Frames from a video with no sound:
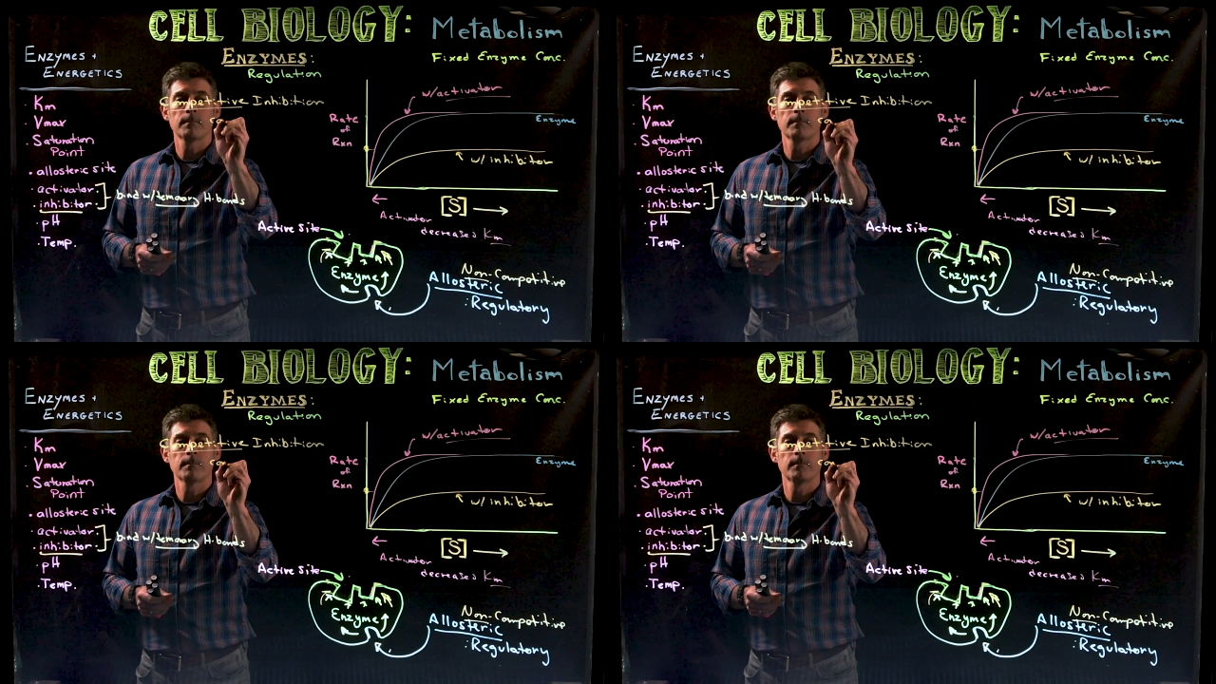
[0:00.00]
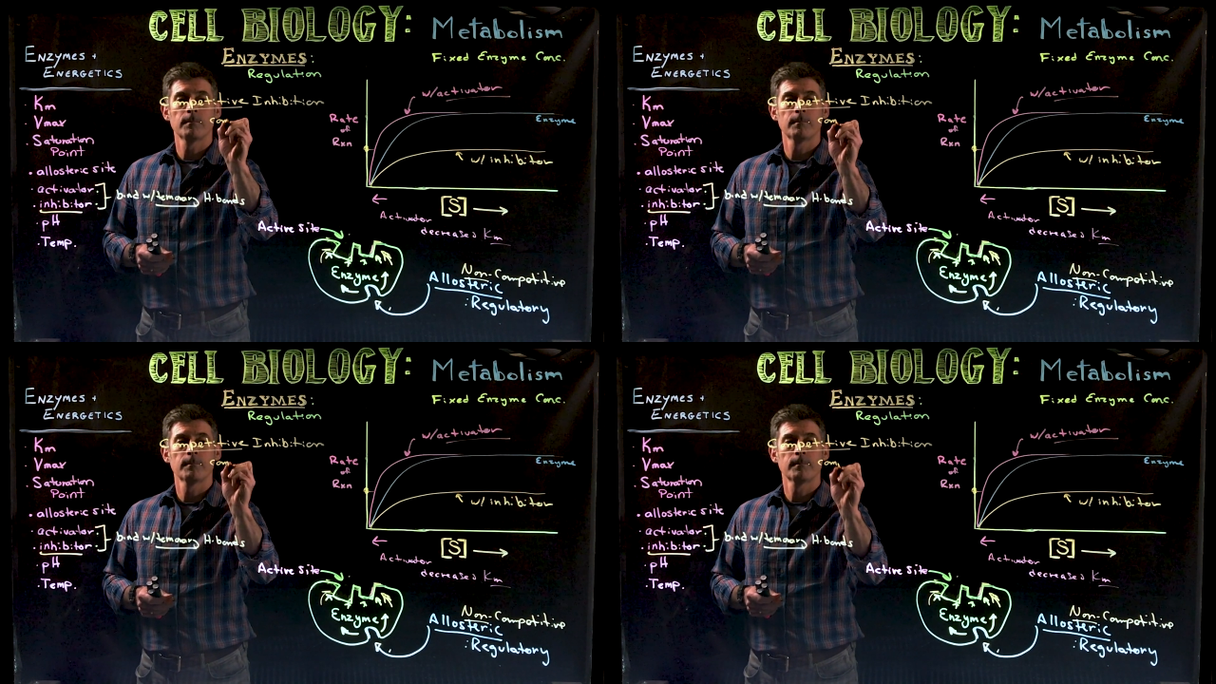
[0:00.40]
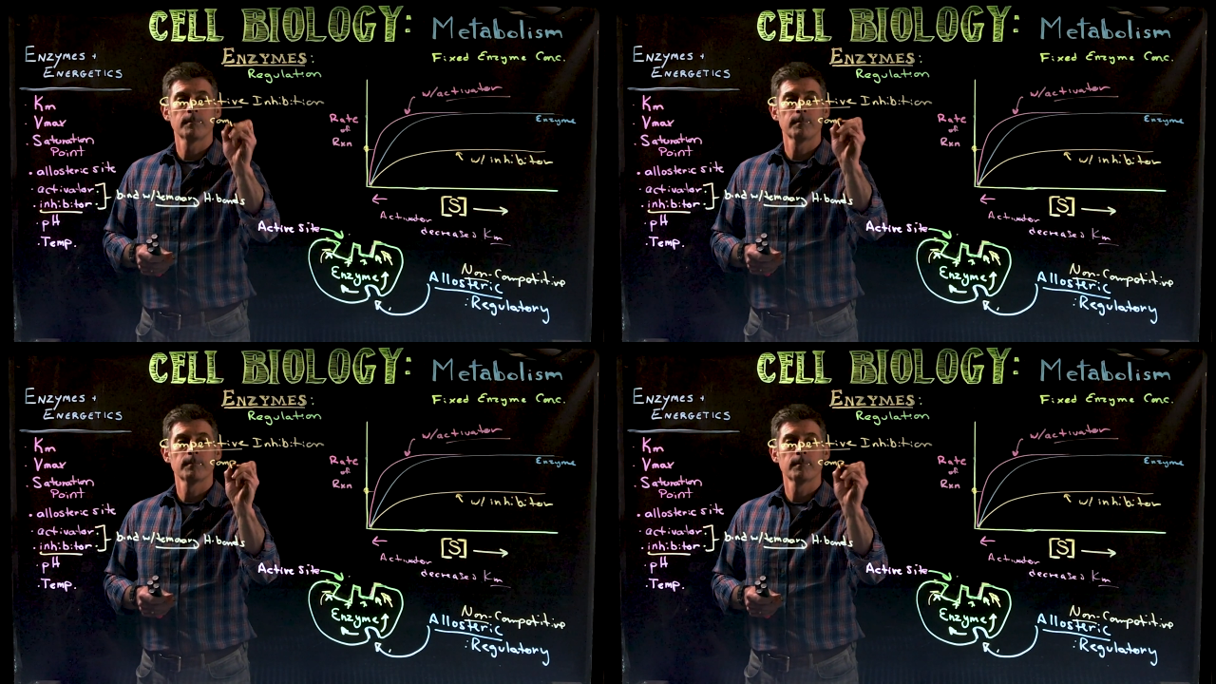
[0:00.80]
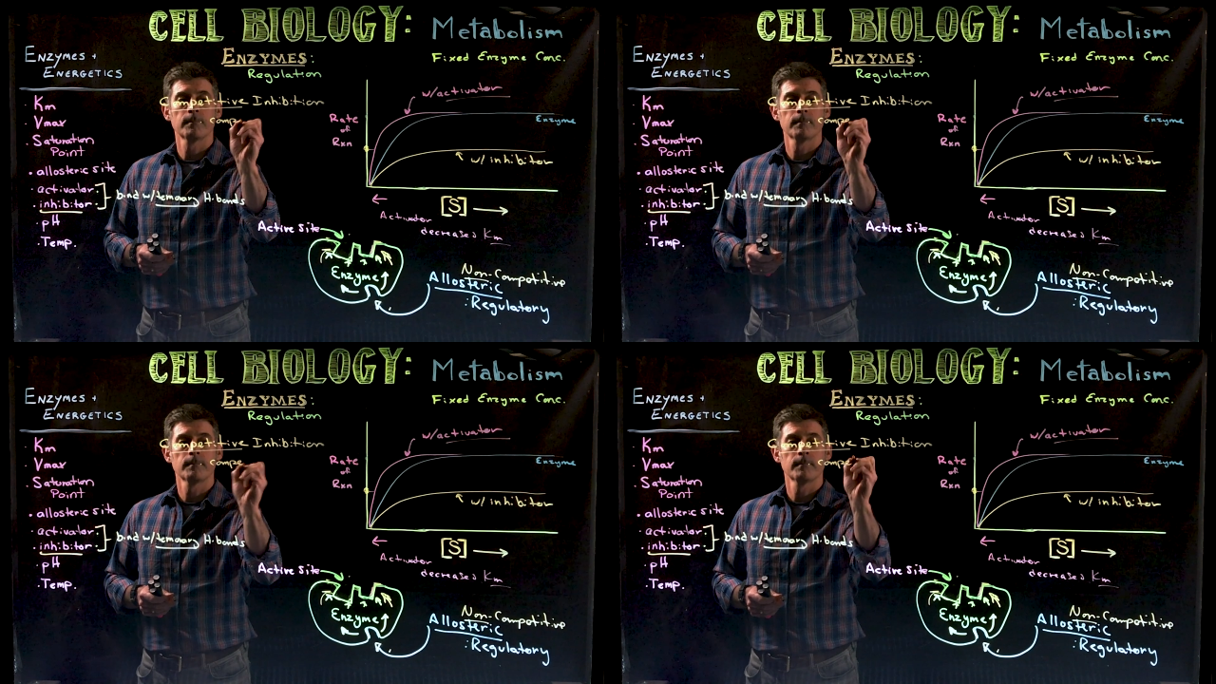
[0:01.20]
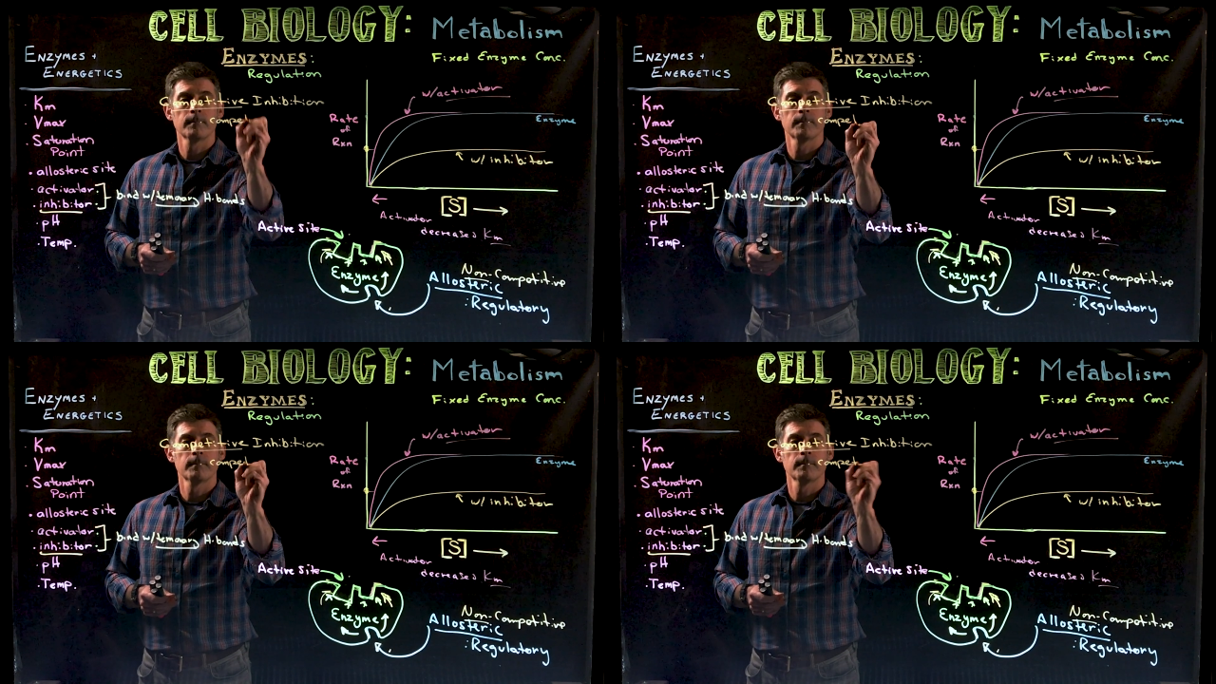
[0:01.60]

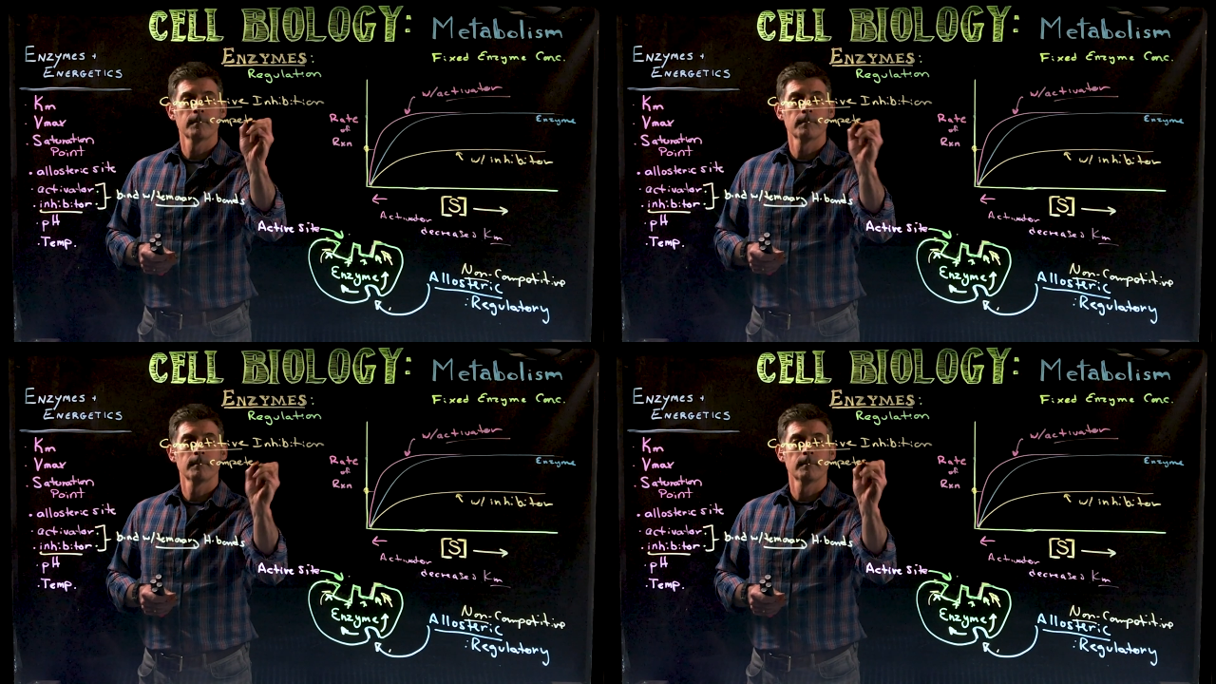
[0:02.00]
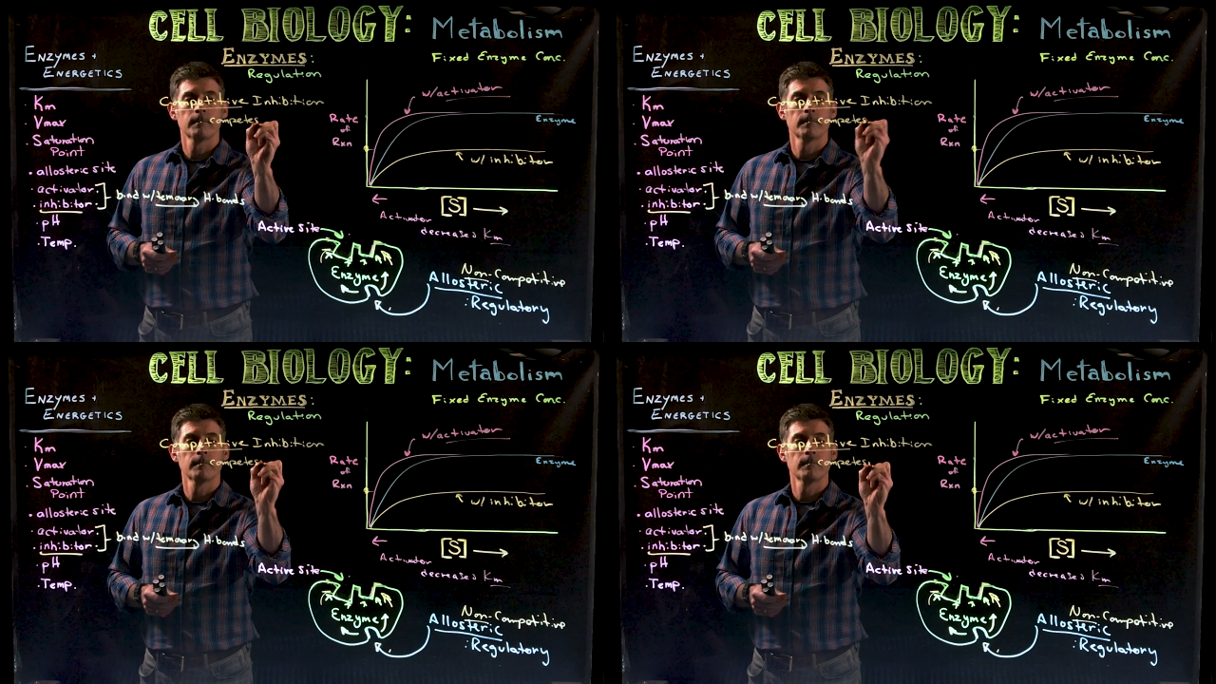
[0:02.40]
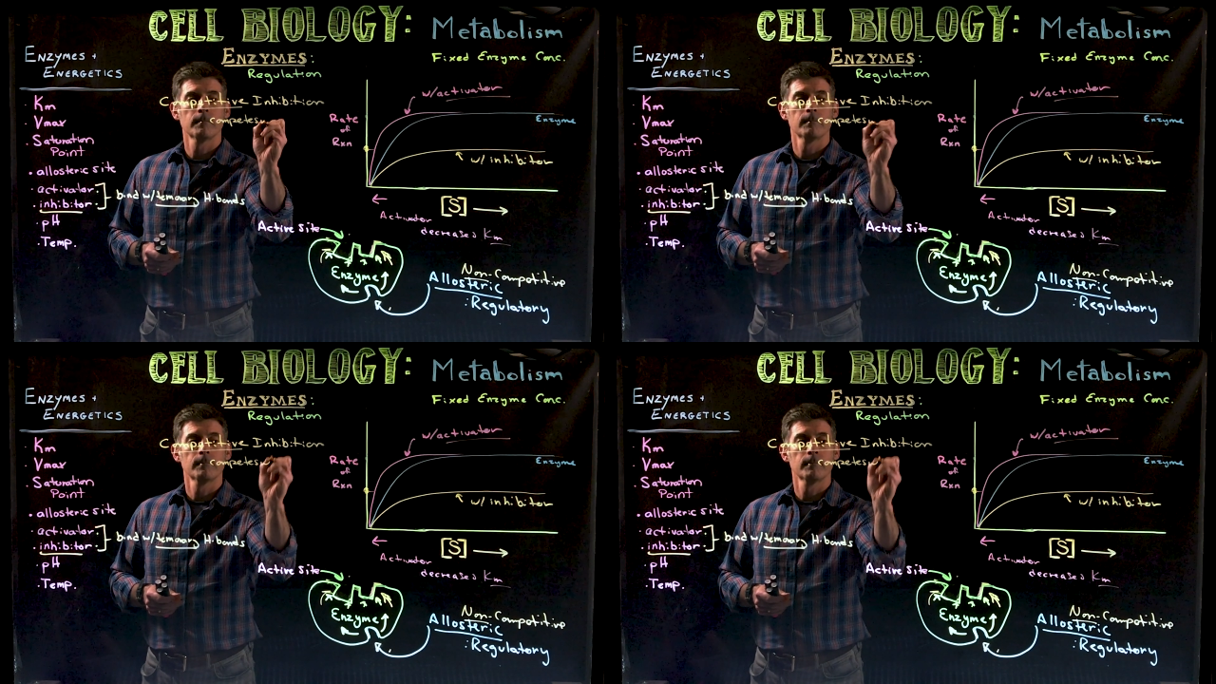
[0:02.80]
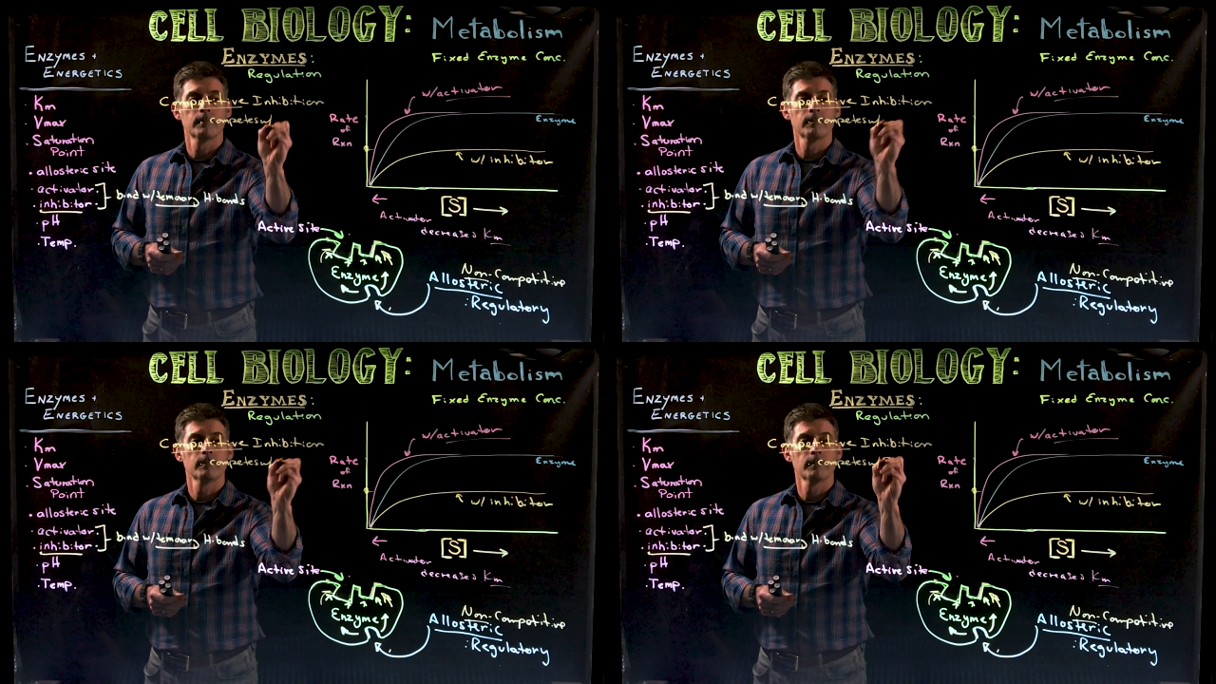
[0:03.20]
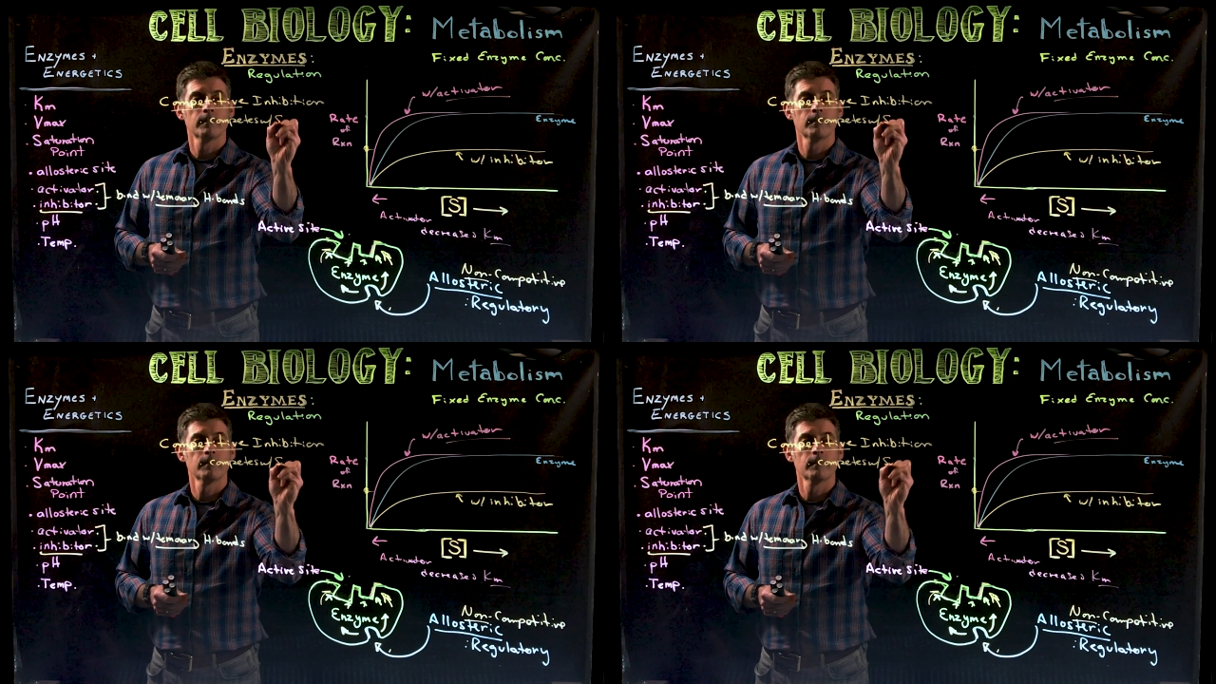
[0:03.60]
No one is speaking in this clip.